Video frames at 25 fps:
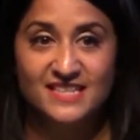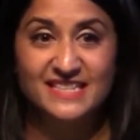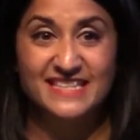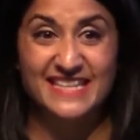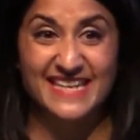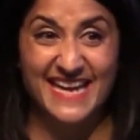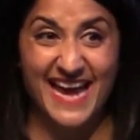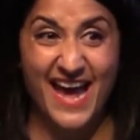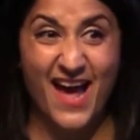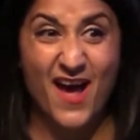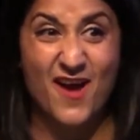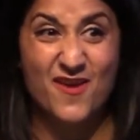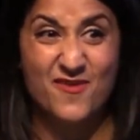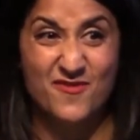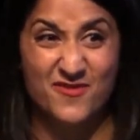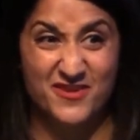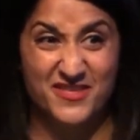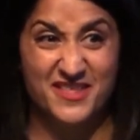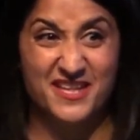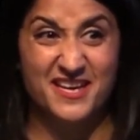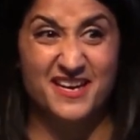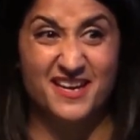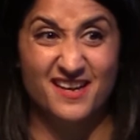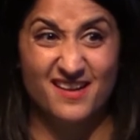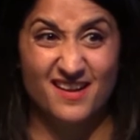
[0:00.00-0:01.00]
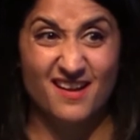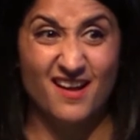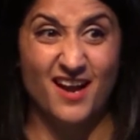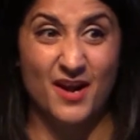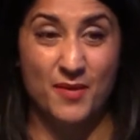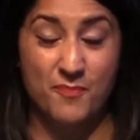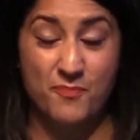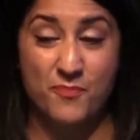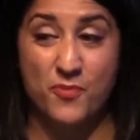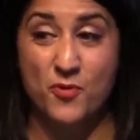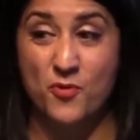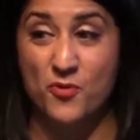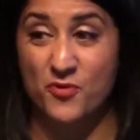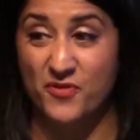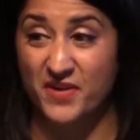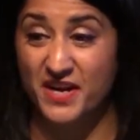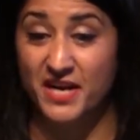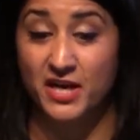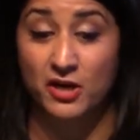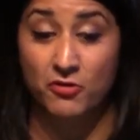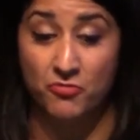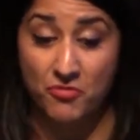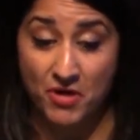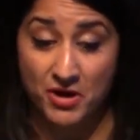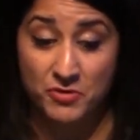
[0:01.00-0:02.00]
to get over the kind of
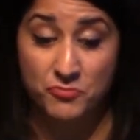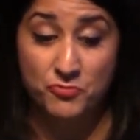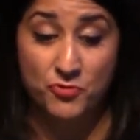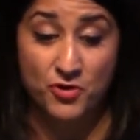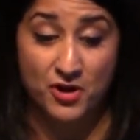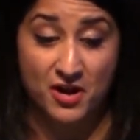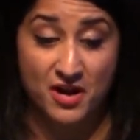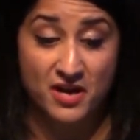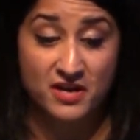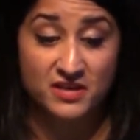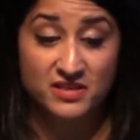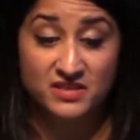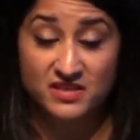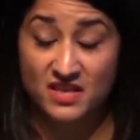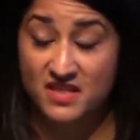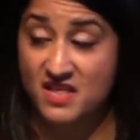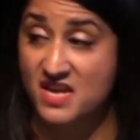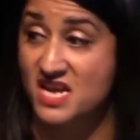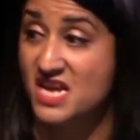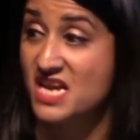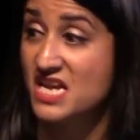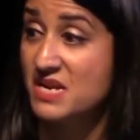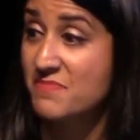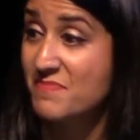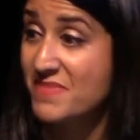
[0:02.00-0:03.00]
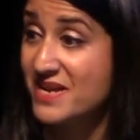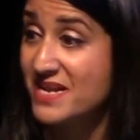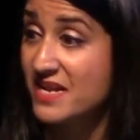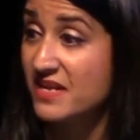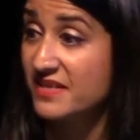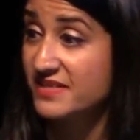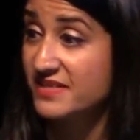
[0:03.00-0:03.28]
boring grunt work so they can